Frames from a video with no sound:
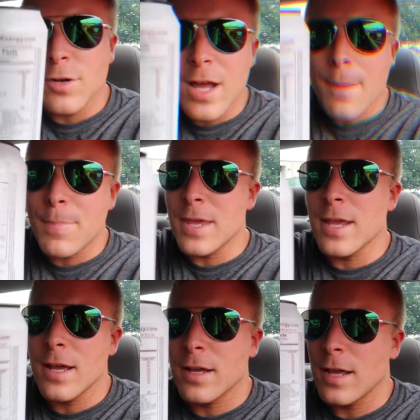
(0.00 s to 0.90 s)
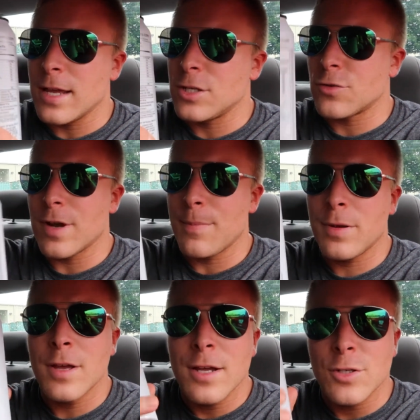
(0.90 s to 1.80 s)
could not be a trip
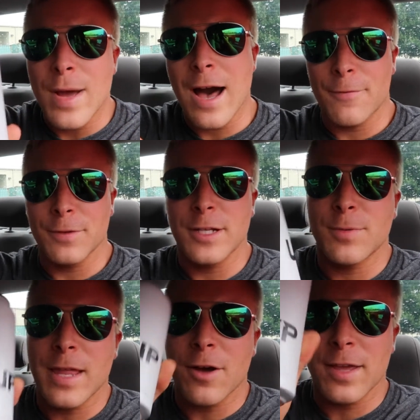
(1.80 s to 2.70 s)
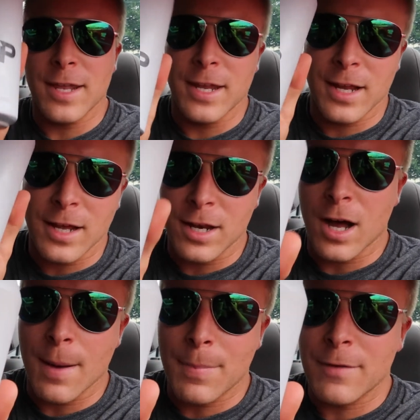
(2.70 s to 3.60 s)
to Alphalete without getting an
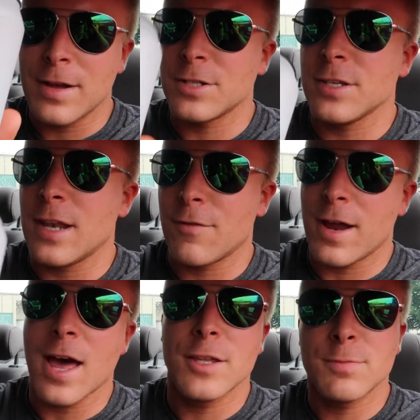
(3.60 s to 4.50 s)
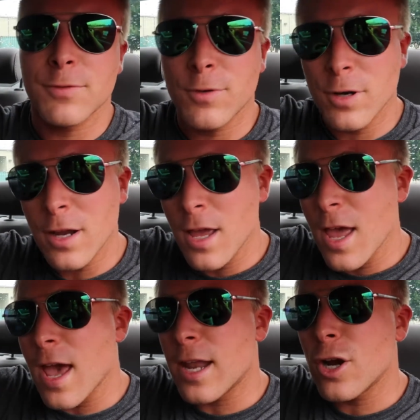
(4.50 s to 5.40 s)
up. I've actually never had these before,
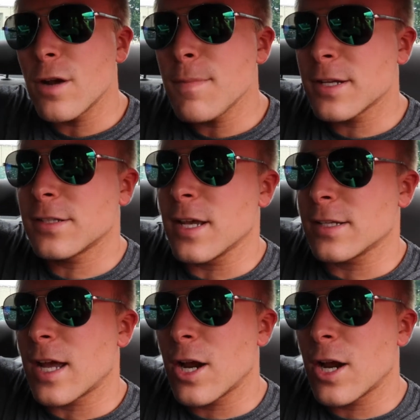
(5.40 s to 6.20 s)
and I heard mixed things.